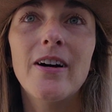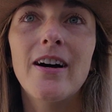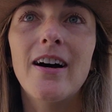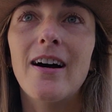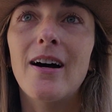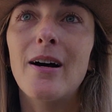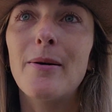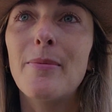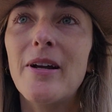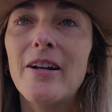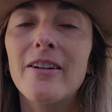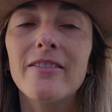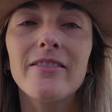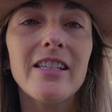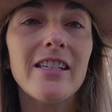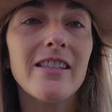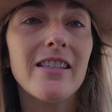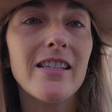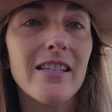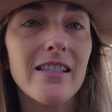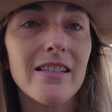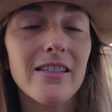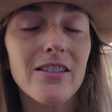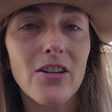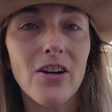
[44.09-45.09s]
Apparently
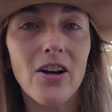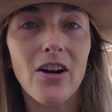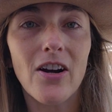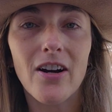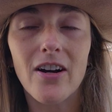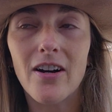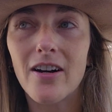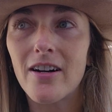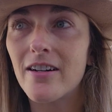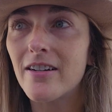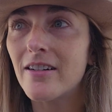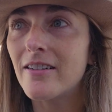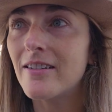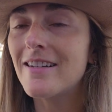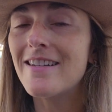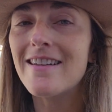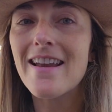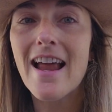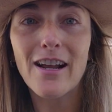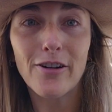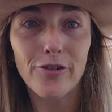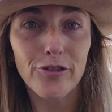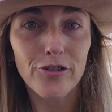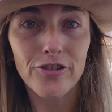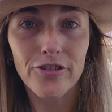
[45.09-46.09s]
these are
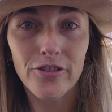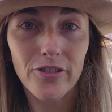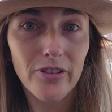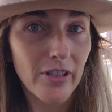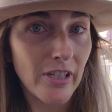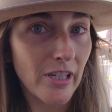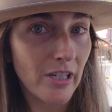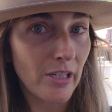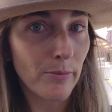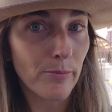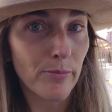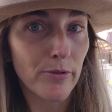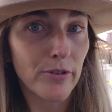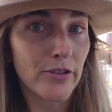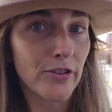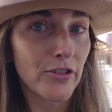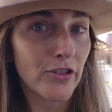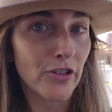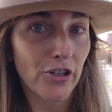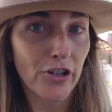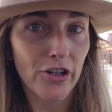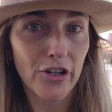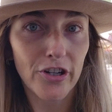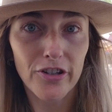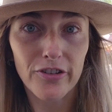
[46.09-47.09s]
naturally
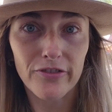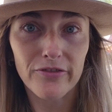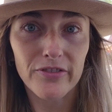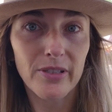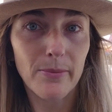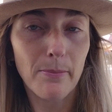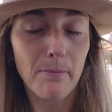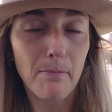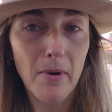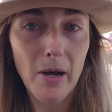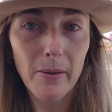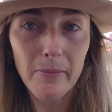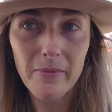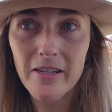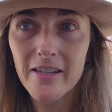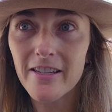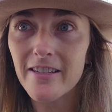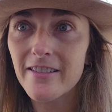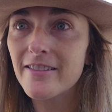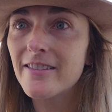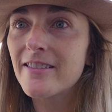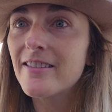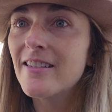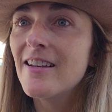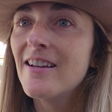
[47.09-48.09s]
preserved
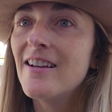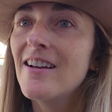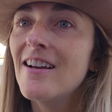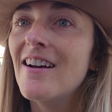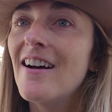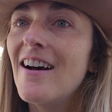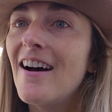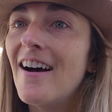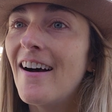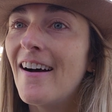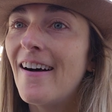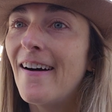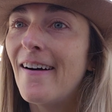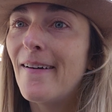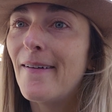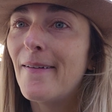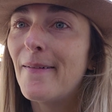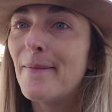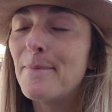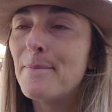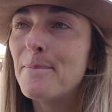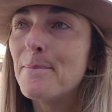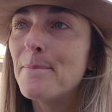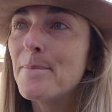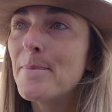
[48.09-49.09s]
mummies.
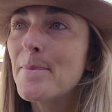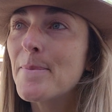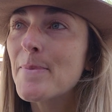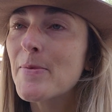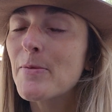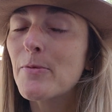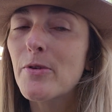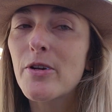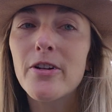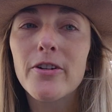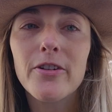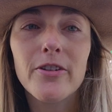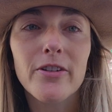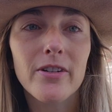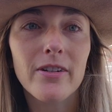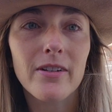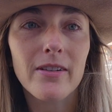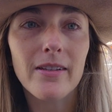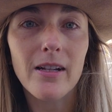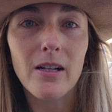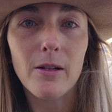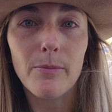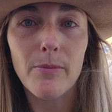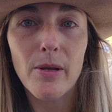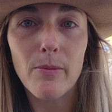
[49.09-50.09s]
We're going to learn a
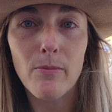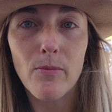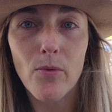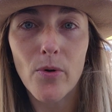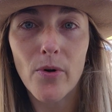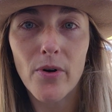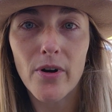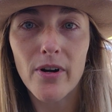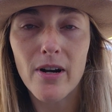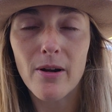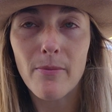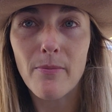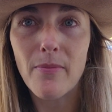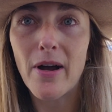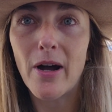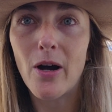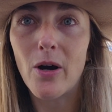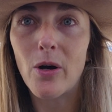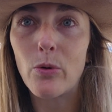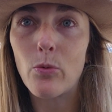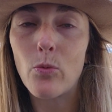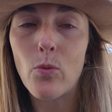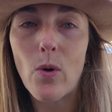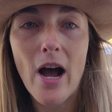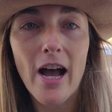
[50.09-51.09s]
little bit more
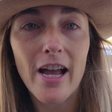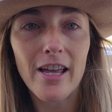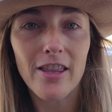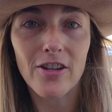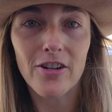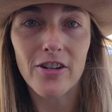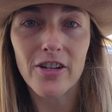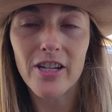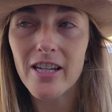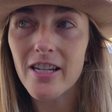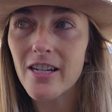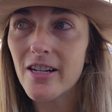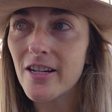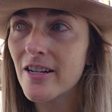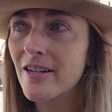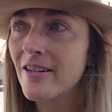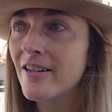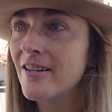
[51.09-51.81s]
about why they're here.